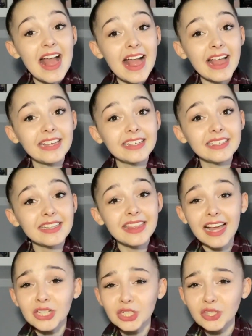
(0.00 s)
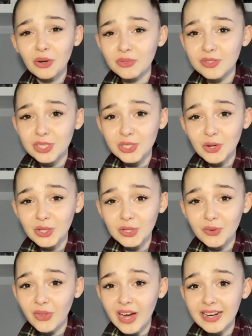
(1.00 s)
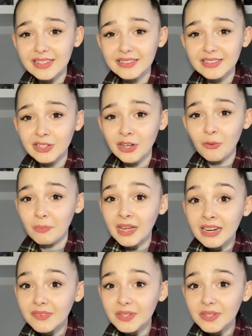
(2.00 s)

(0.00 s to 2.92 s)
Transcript: and that just goes to show you that you know being a